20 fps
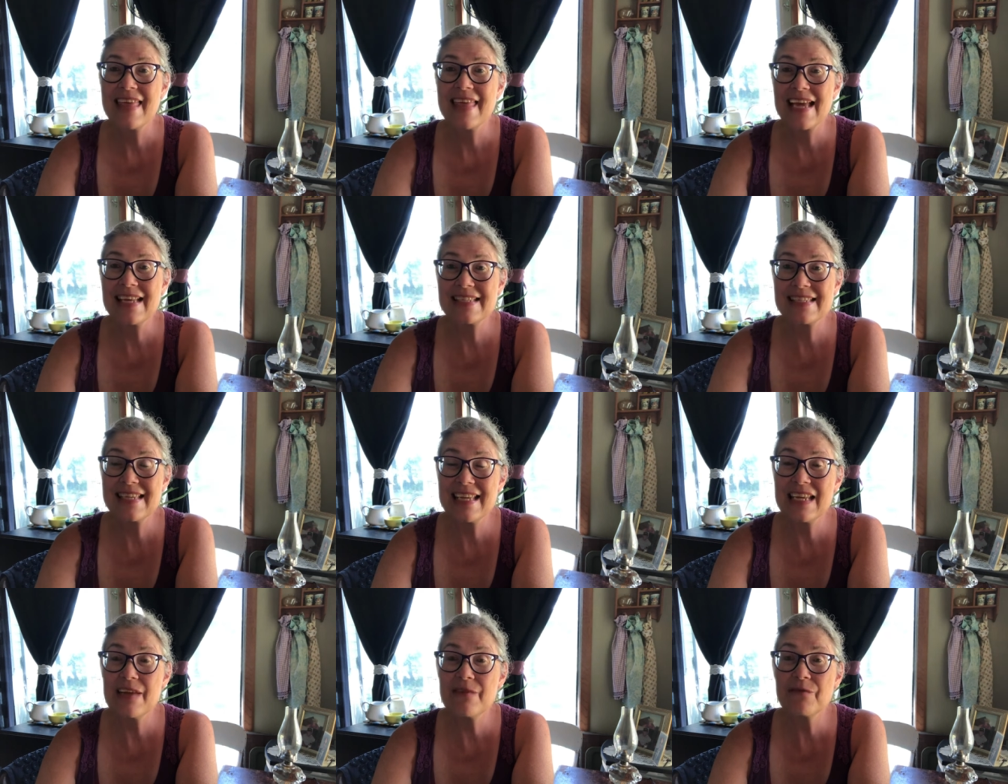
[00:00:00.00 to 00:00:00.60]
that
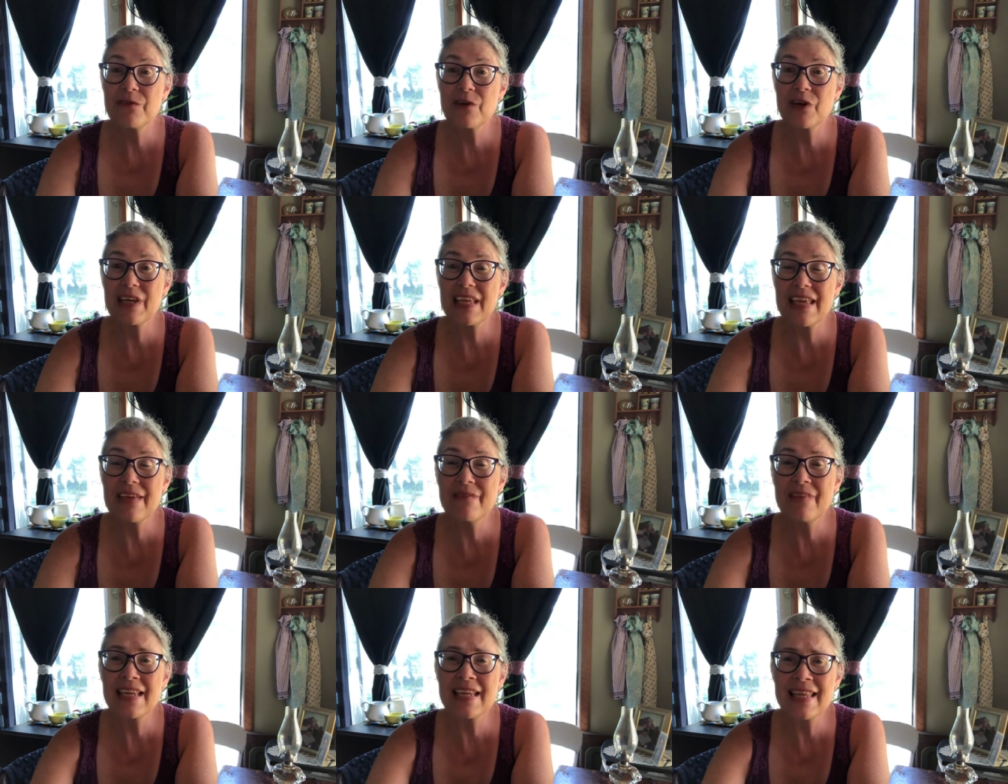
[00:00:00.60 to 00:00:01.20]
did it for
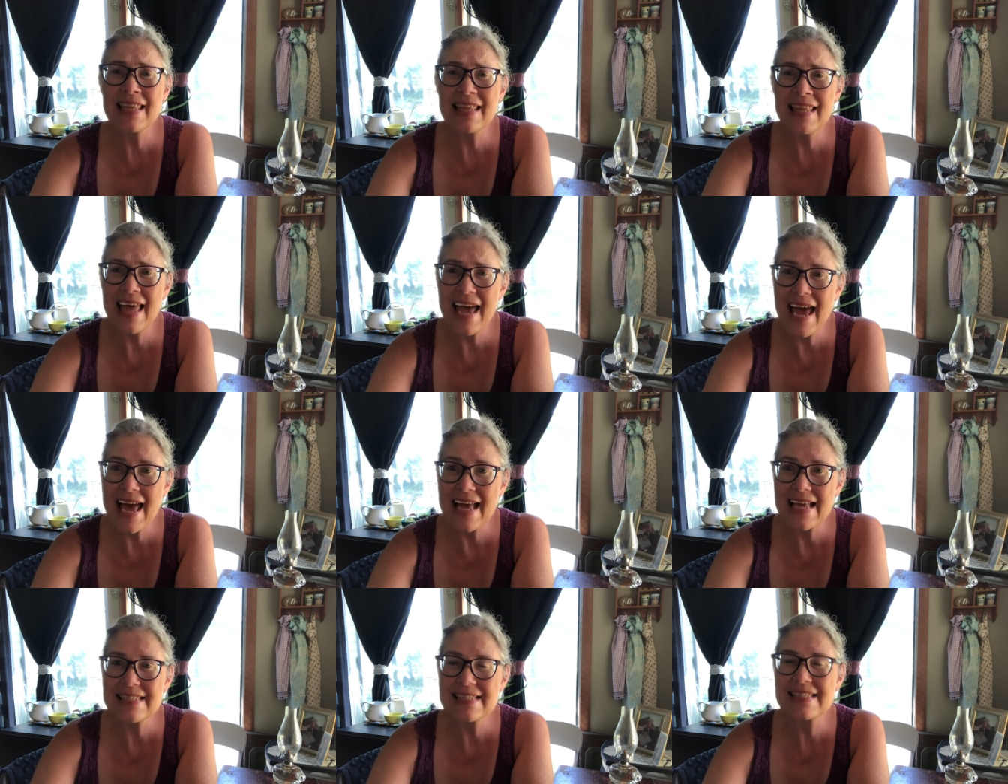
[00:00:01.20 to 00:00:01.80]
even
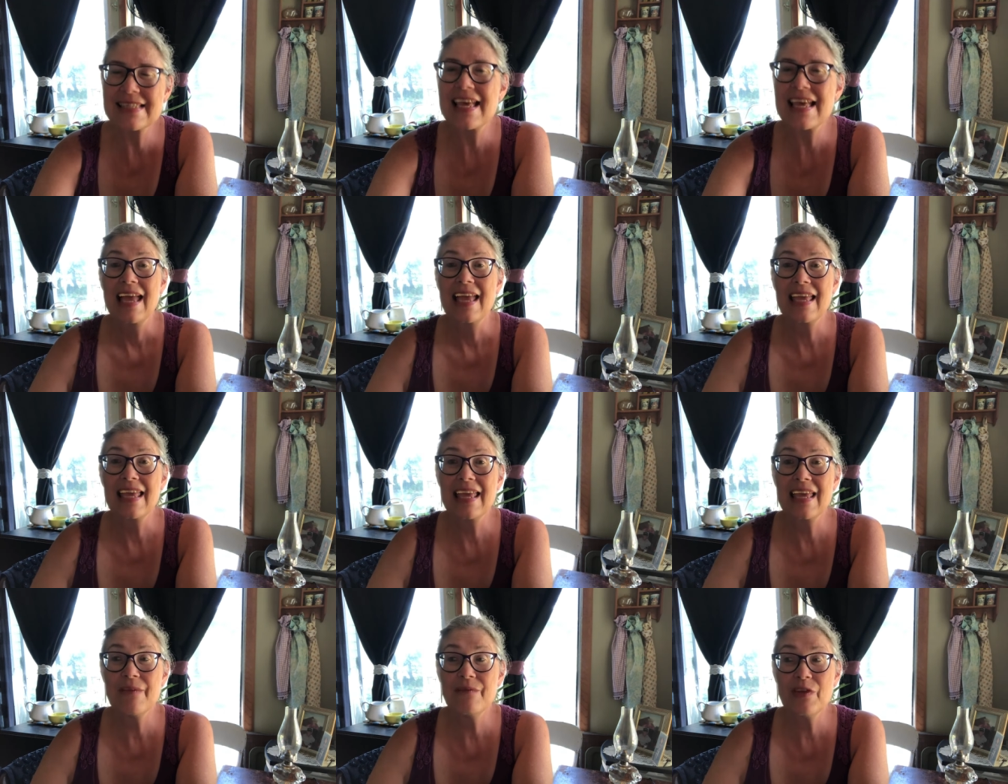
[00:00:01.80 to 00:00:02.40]
less
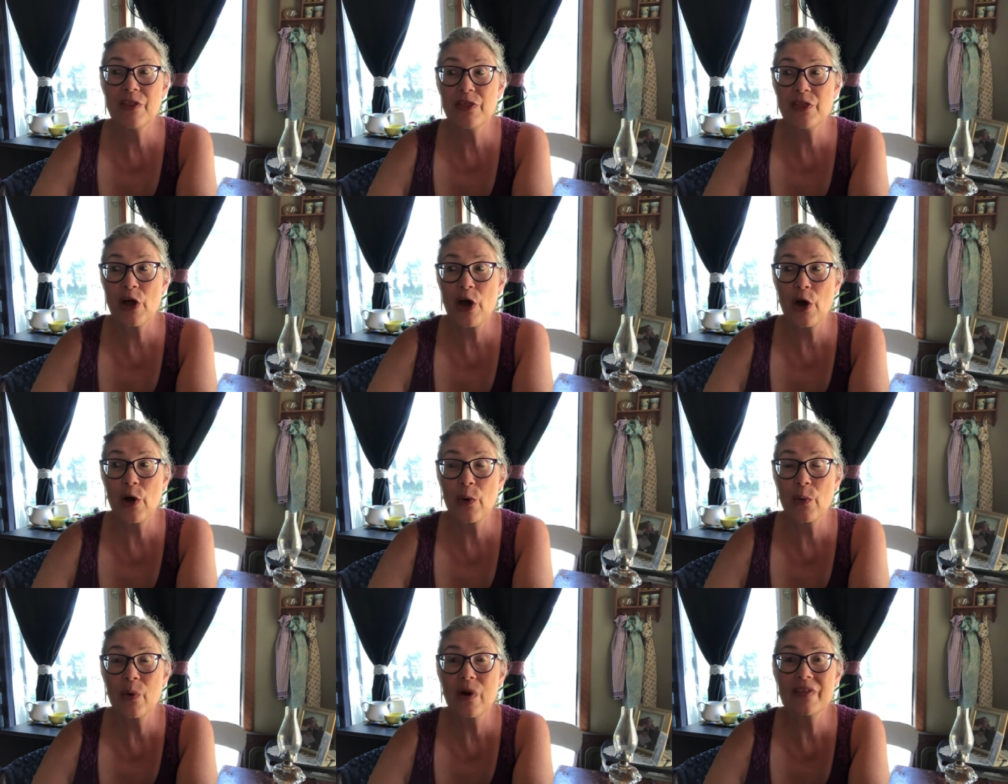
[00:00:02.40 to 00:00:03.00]
even
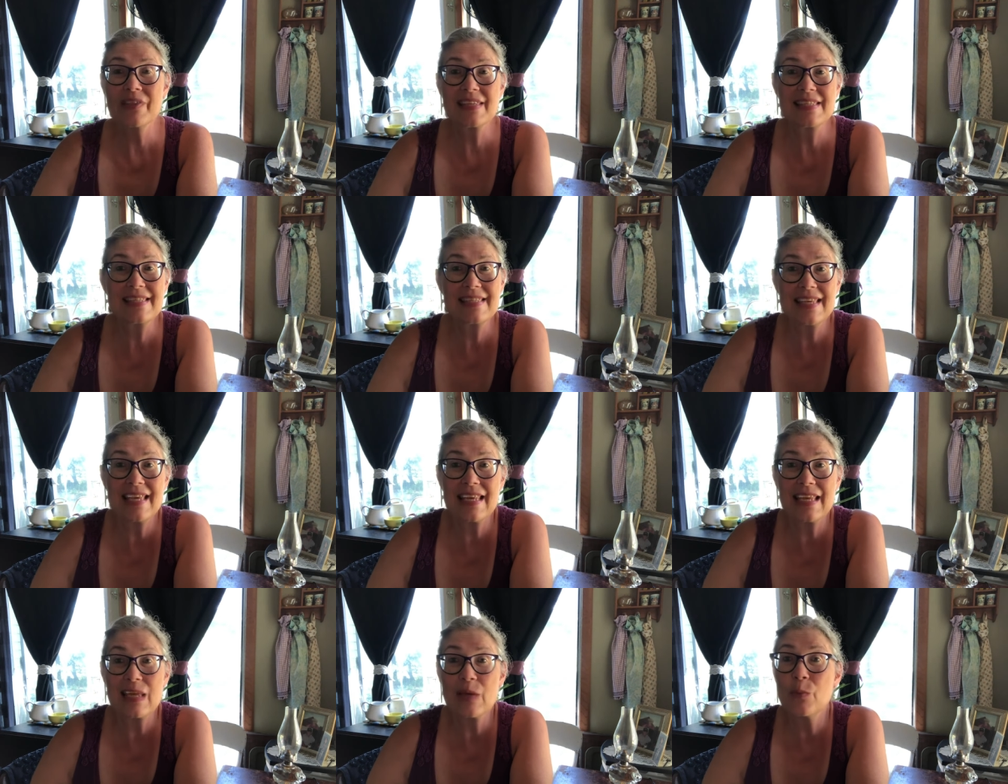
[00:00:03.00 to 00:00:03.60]
though the
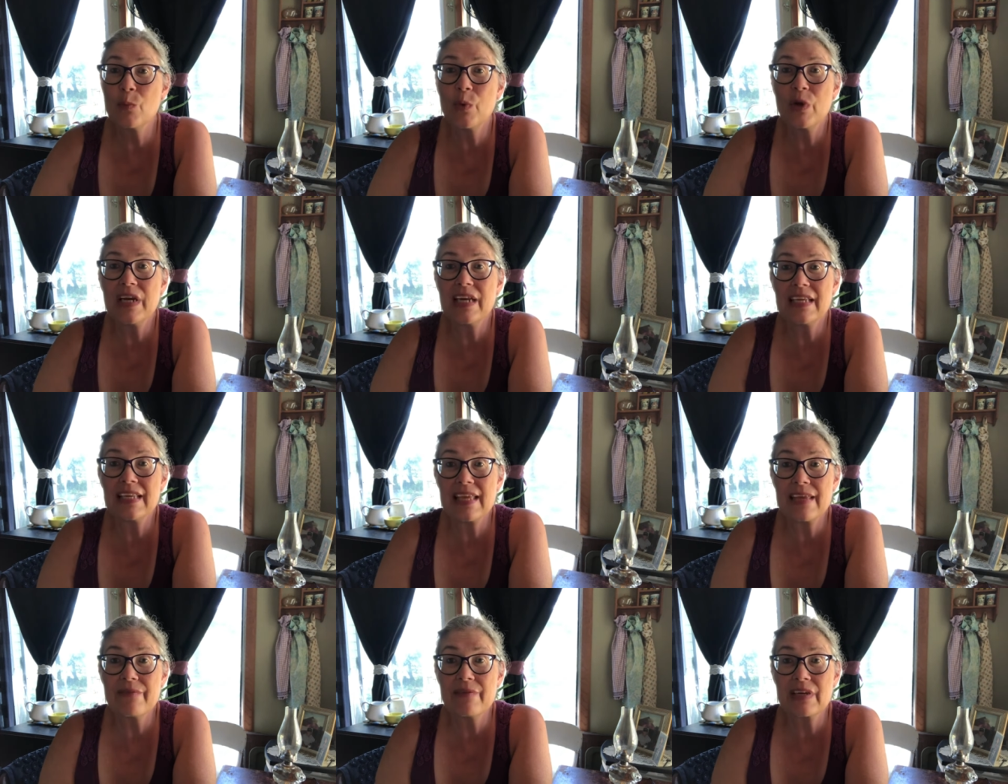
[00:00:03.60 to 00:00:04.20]
city
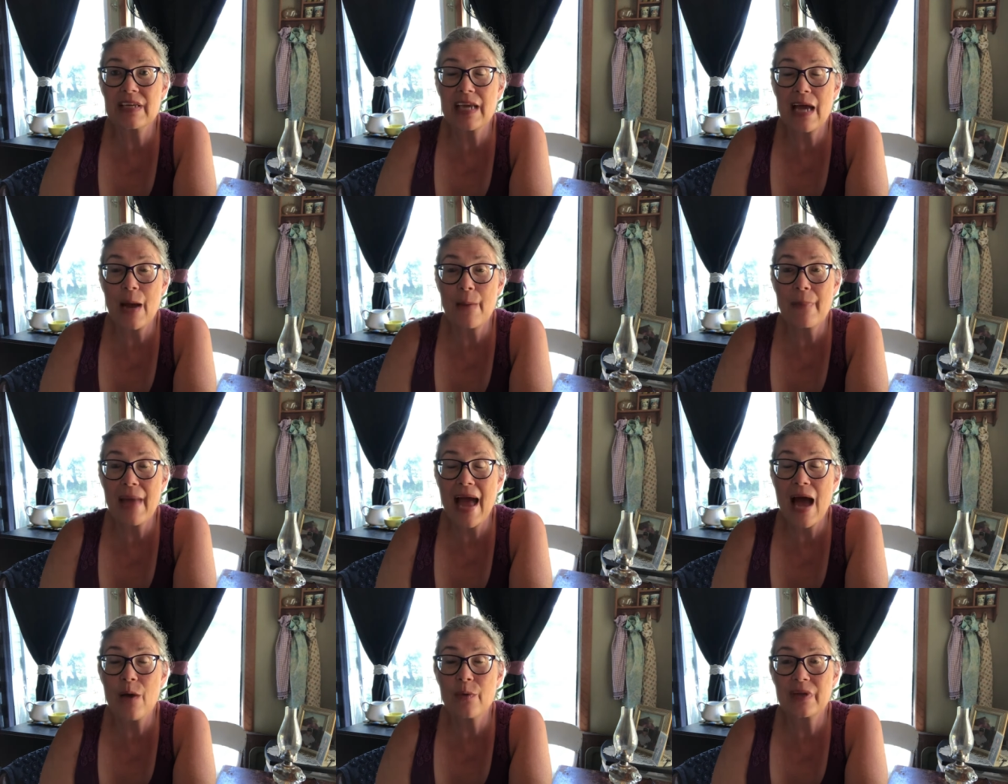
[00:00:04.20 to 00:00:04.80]
wouldn't even
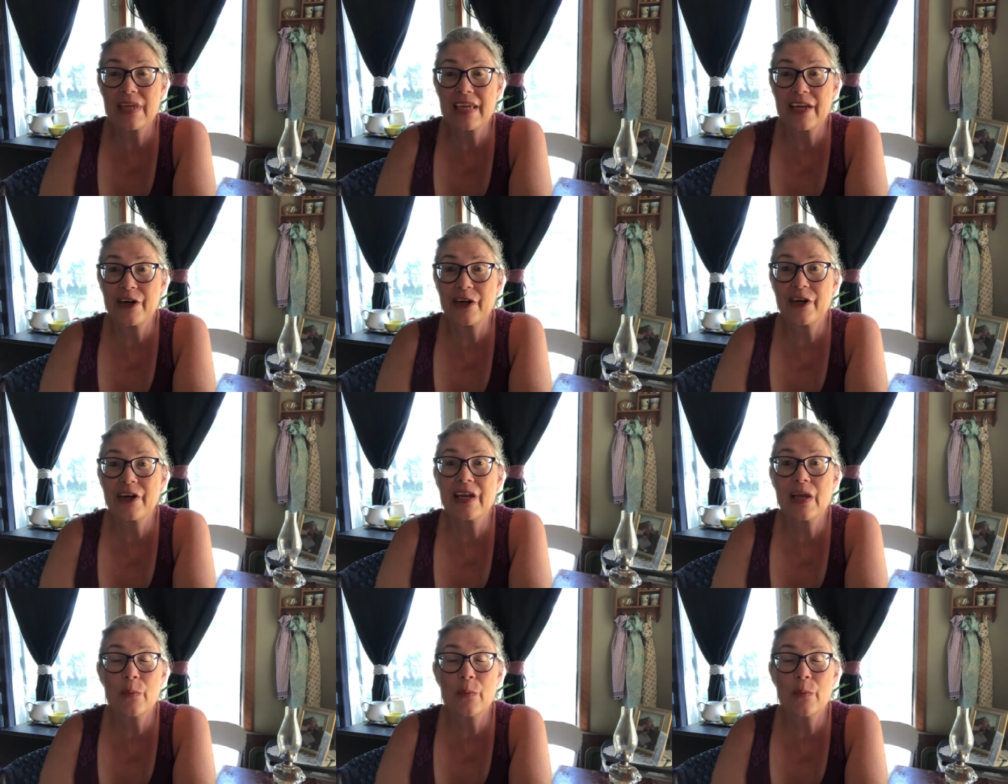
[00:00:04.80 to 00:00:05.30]
come out here.